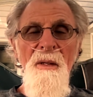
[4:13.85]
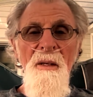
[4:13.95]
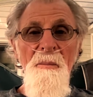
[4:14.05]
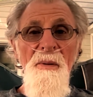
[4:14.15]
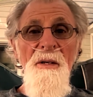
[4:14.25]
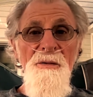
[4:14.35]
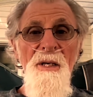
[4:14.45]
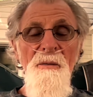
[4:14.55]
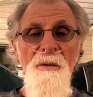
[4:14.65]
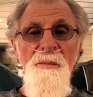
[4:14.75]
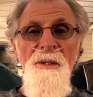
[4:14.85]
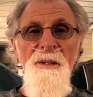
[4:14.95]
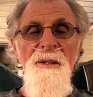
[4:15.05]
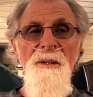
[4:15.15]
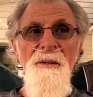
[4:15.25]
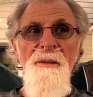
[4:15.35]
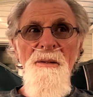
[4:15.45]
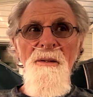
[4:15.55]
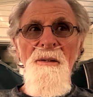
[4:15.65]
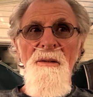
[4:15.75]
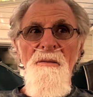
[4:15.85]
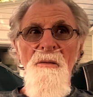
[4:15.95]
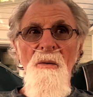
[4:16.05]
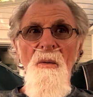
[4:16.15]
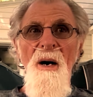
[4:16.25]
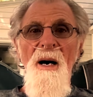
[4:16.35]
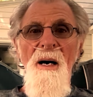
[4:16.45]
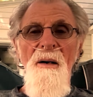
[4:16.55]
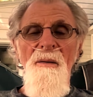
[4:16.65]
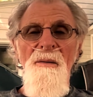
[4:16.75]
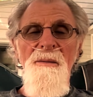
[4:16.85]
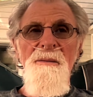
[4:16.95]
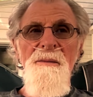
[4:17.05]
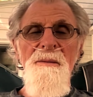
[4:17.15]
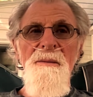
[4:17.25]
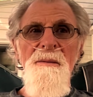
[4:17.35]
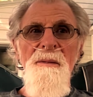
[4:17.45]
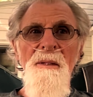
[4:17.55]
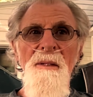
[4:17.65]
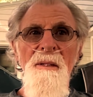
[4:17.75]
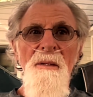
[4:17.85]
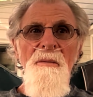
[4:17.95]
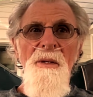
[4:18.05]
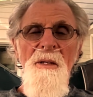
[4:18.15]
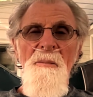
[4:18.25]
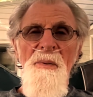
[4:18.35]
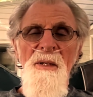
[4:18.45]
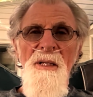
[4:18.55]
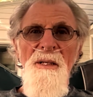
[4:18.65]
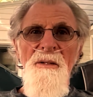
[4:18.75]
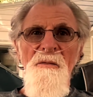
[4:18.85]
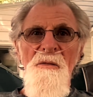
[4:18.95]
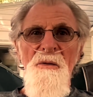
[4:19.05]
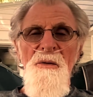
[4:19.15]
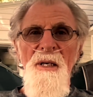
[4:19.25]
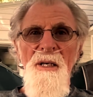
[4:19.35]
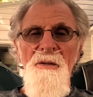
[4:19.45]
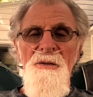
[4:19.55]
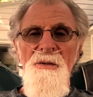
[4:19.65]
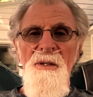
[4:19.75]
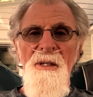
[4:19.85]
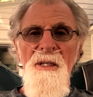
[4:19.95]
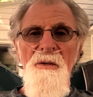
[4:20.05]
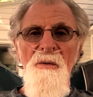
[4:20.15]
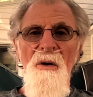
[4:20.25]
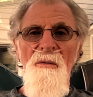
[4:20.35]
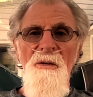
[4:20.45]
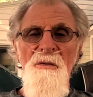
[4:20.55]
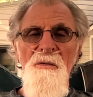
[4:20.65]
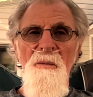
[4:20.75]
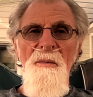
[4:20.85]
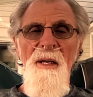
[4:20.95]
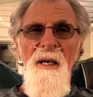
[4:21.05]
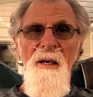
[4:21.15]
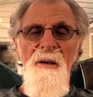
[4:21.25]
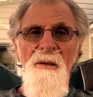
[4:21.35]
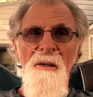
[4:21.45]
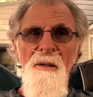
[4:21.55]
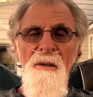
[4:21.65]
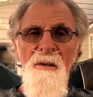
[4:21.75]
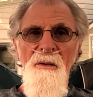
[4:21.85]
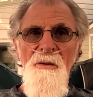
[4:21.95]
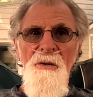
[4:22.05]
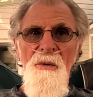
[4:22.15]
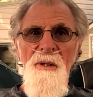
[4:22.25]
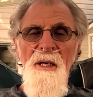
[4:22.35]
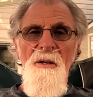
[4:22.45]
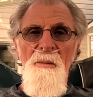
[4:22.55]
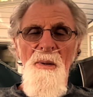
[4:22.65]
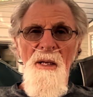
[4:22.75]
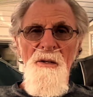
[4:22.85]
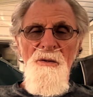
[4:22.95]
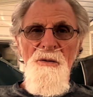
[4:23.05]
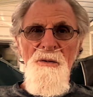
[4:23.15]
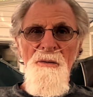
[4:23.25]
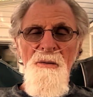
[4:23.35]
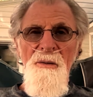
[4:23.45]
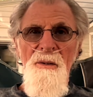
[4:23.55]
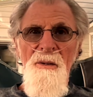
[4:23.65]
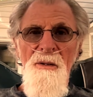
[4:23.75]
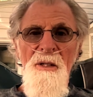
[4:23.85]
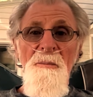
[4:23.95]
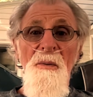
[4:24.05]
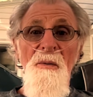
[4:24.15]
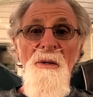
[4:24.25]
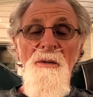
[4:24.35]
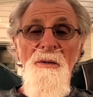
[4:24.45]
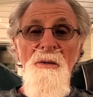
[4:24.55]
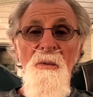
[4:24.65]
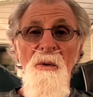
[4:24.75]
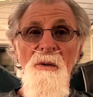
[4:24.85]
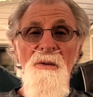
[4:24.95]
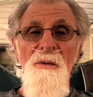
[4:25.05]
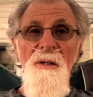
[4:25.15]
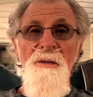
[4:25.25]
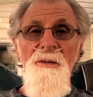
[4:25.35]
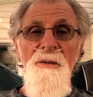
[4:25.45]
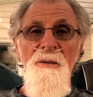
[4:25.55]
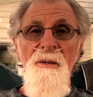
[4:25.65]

a place I would be for a while. We completed the few days and he drove us from there to another place deeper into the wilderness.